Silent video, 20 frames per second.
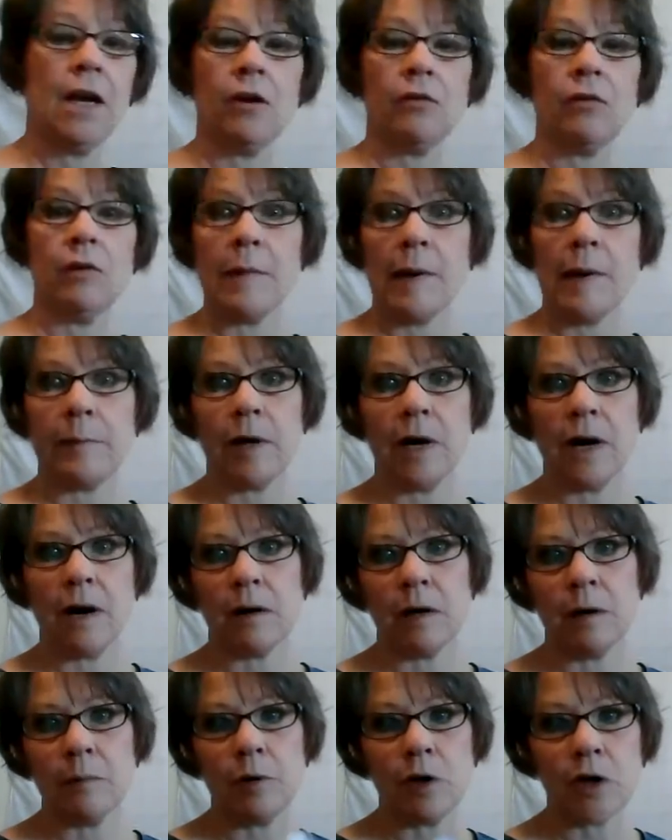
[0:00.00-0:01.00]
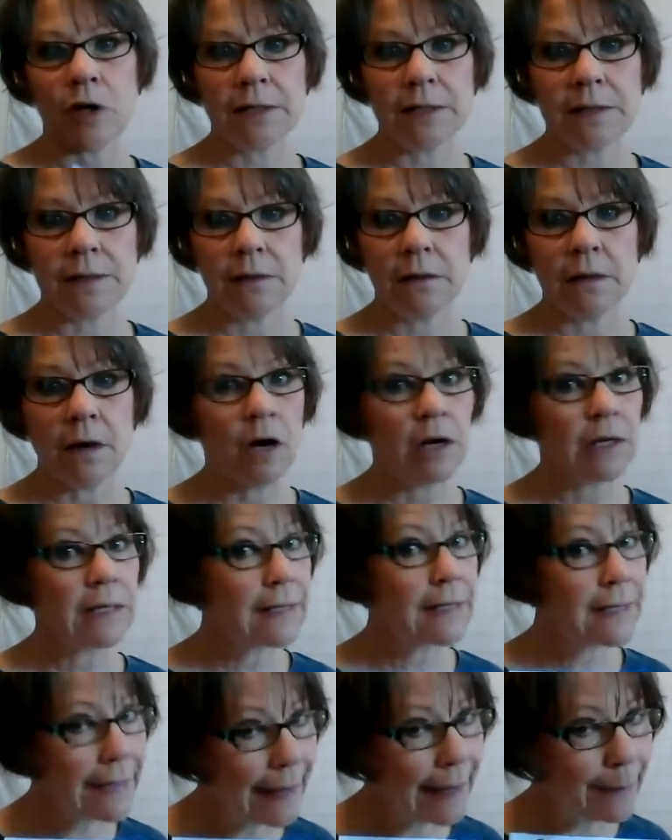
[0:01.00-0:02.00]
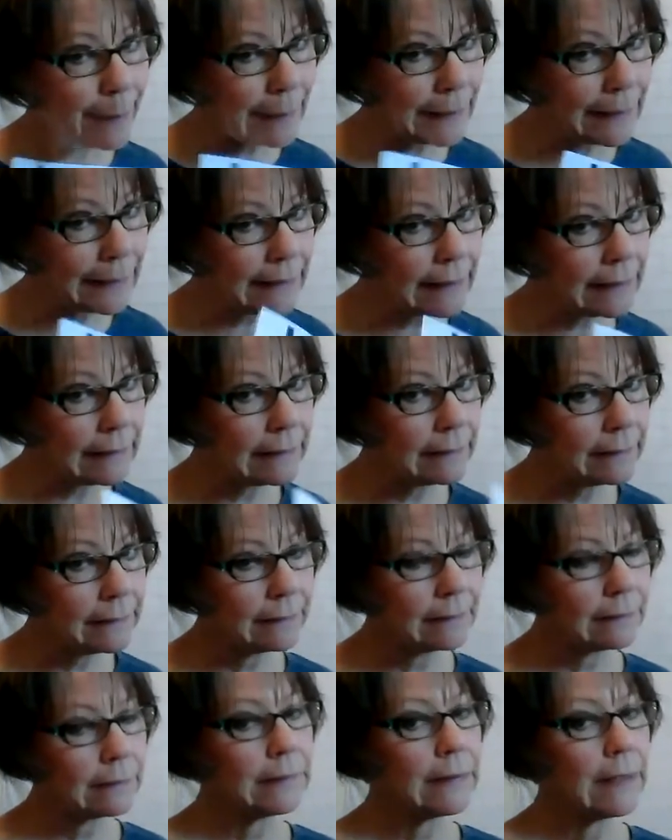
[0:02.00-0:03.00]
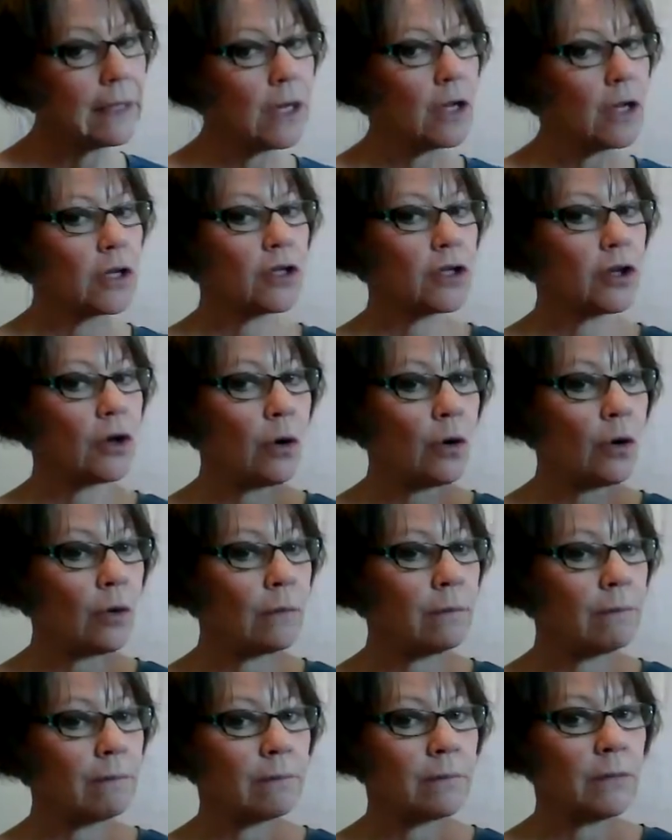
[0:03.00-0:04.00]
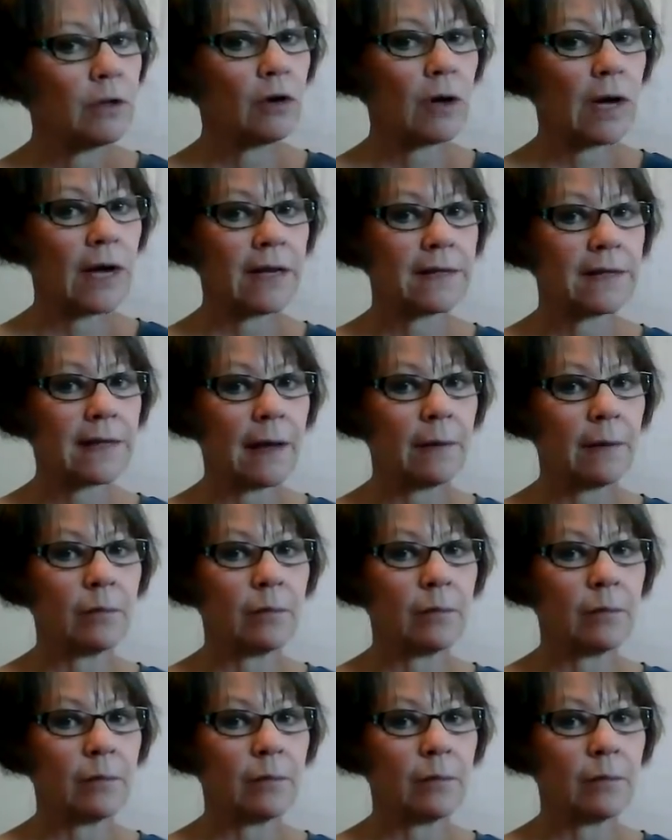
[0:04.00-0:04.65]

Remember how our books aren't stapled, so you guys